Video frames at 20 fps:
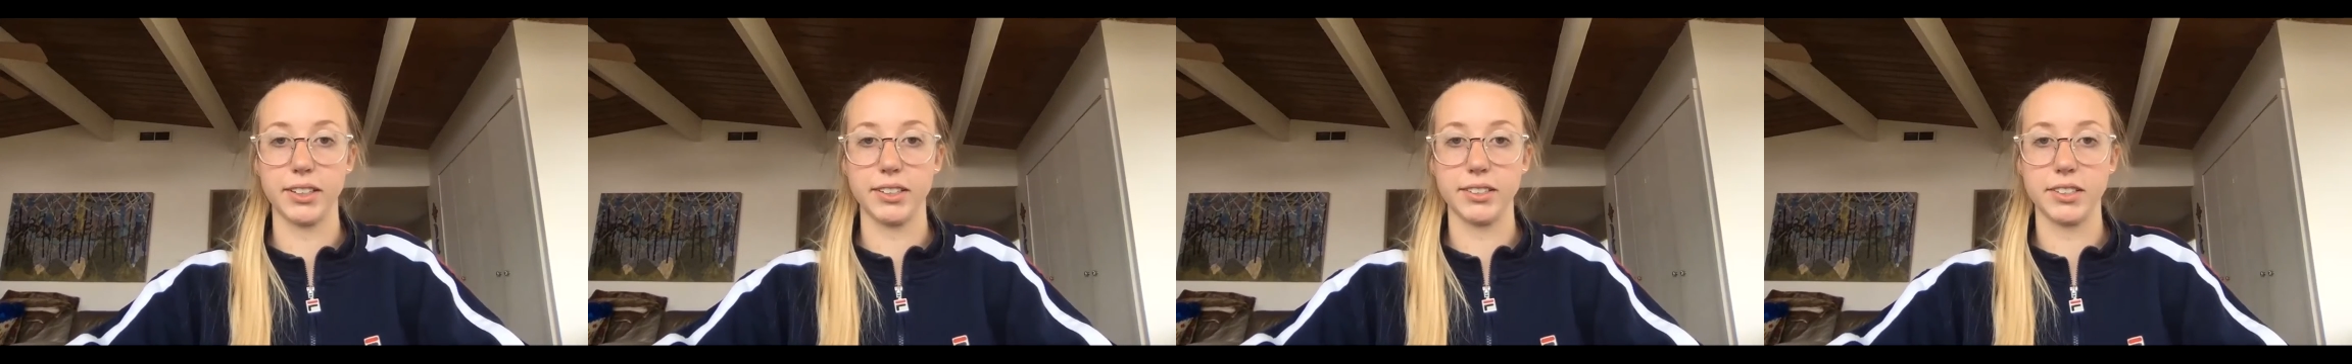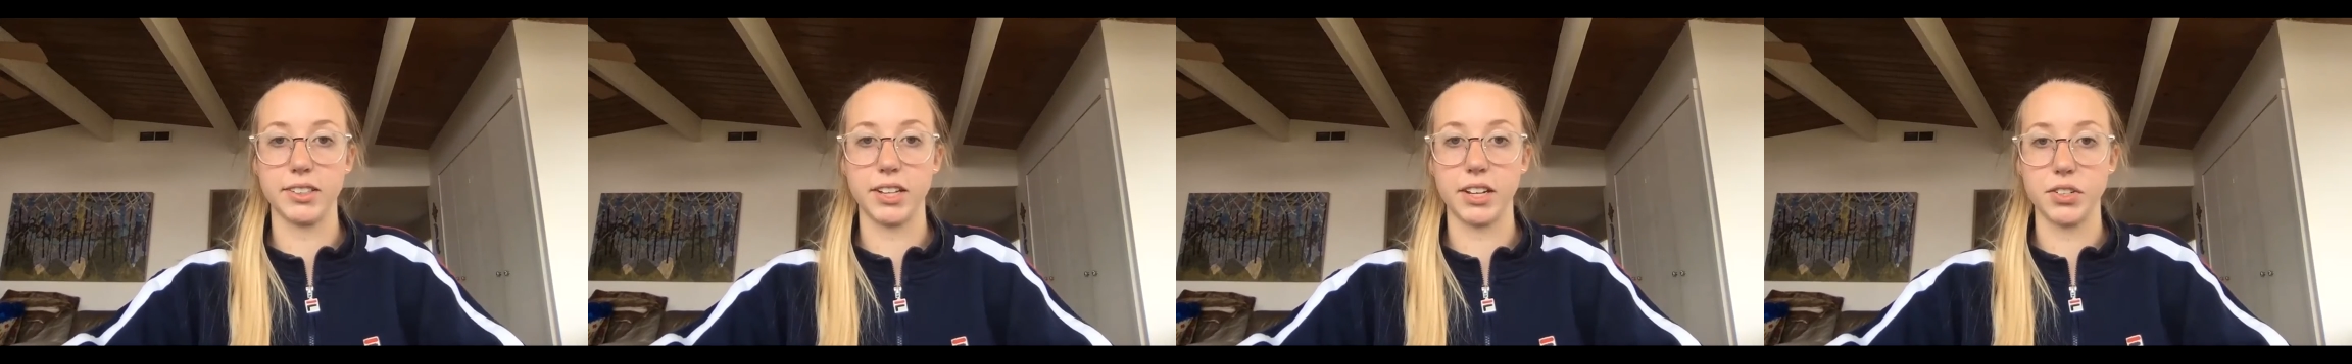
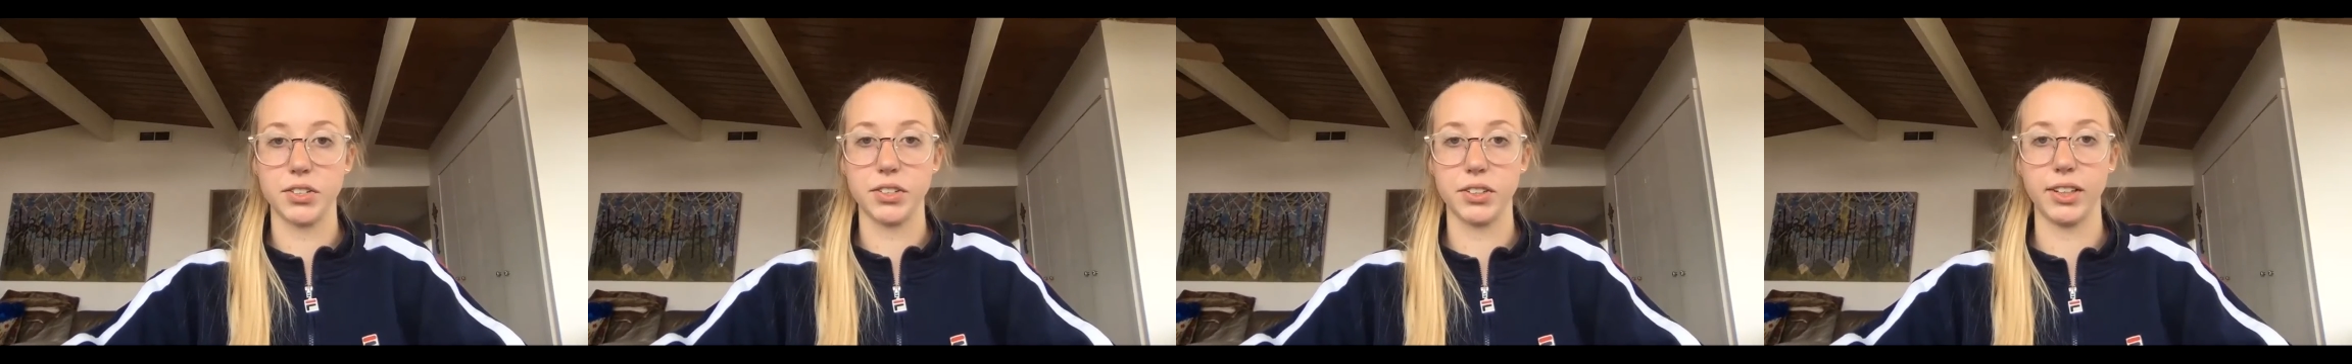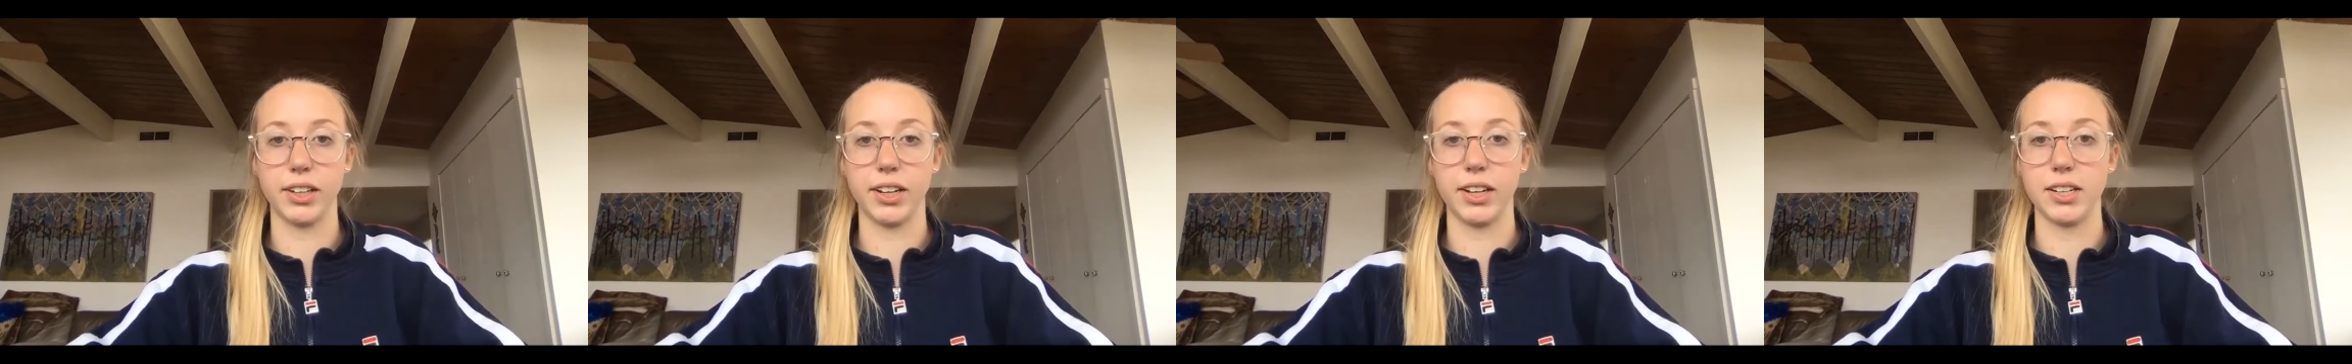is
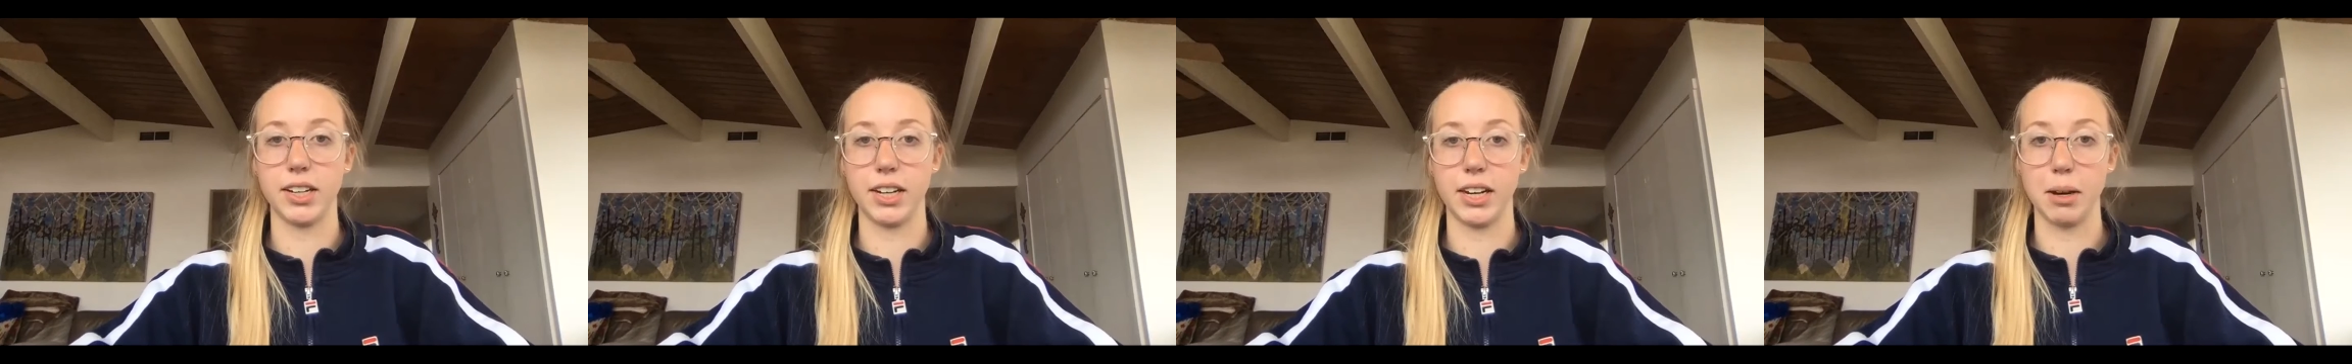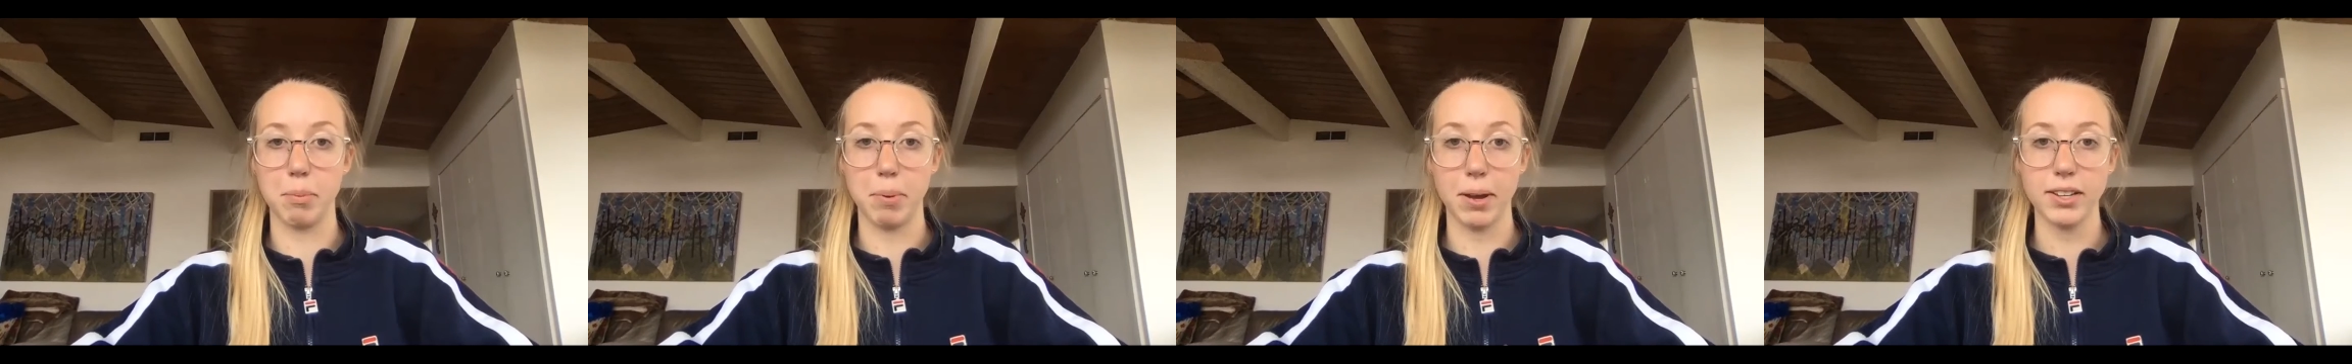essentially a
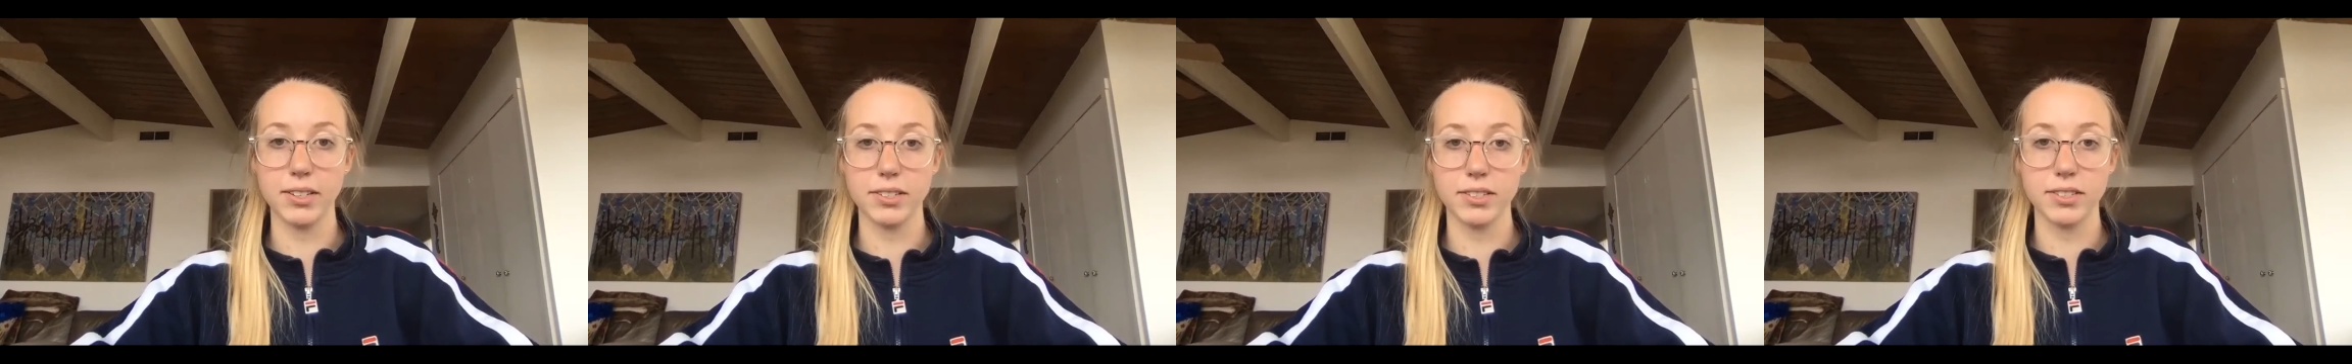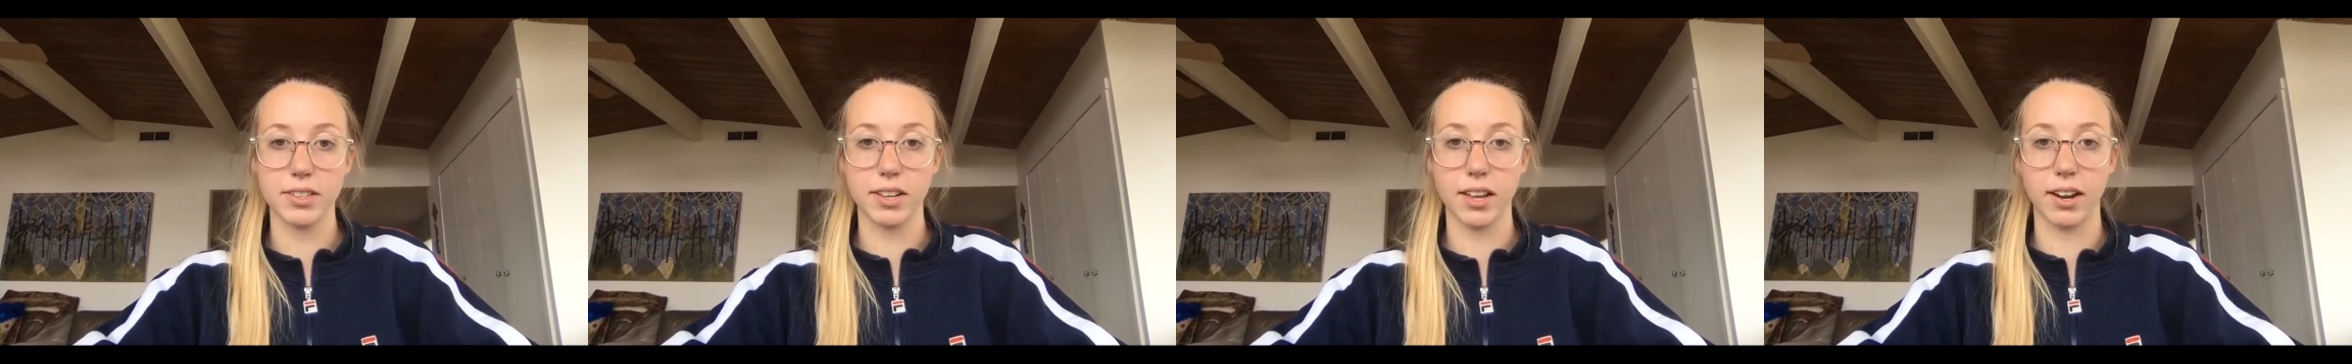database
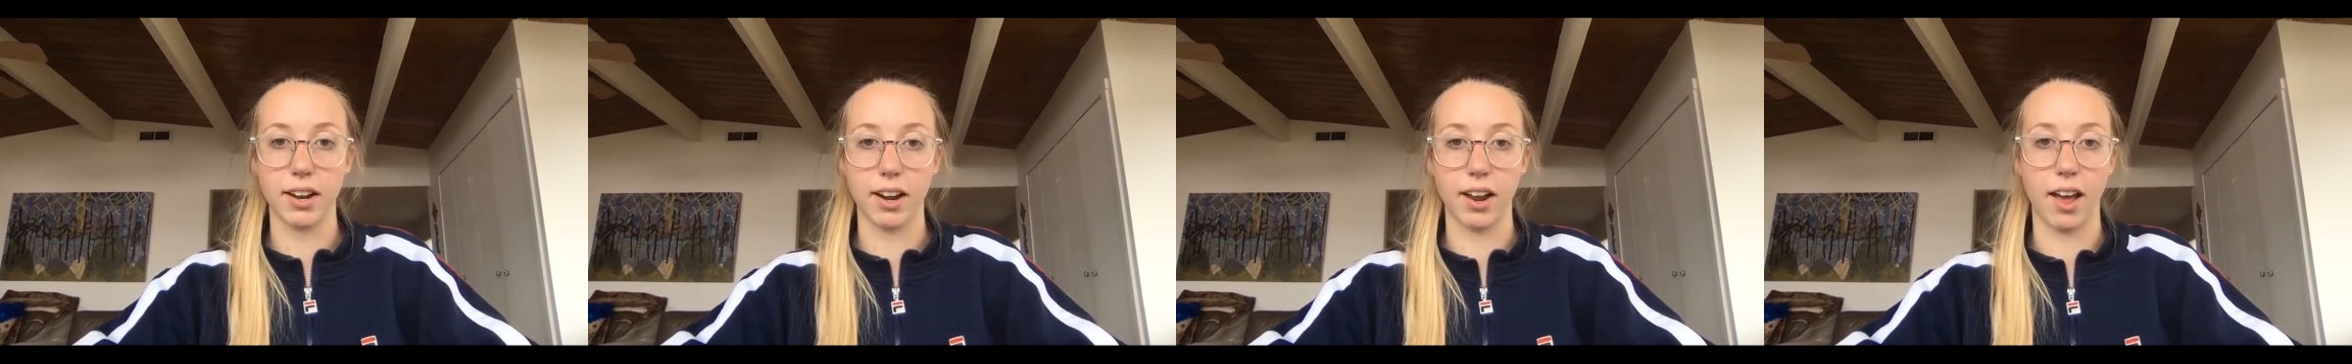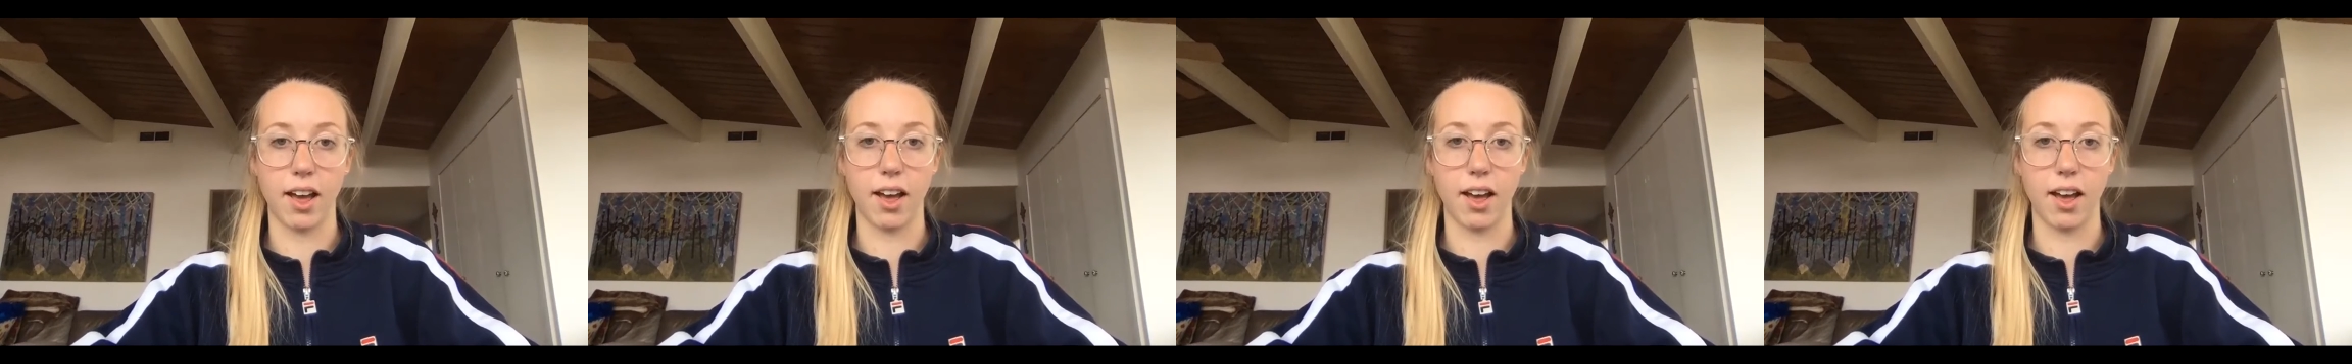that